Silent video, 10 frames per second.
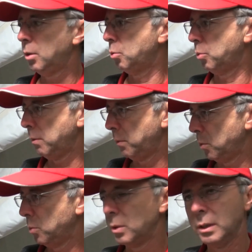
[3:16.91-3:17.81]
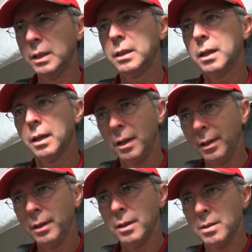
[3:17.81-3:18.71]
to review the data in
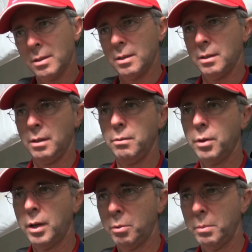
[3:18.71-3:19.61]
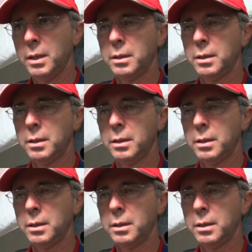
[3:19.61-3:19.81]
this environment,